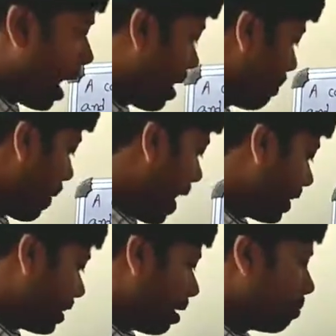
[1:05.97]
and
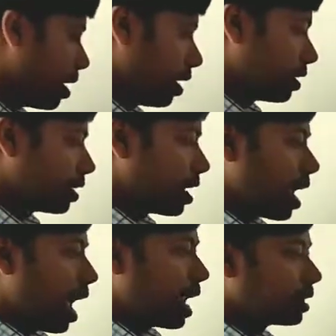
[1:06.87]
Mach number
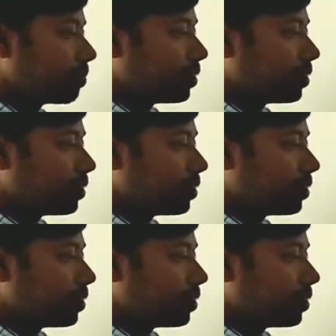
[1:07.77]
and the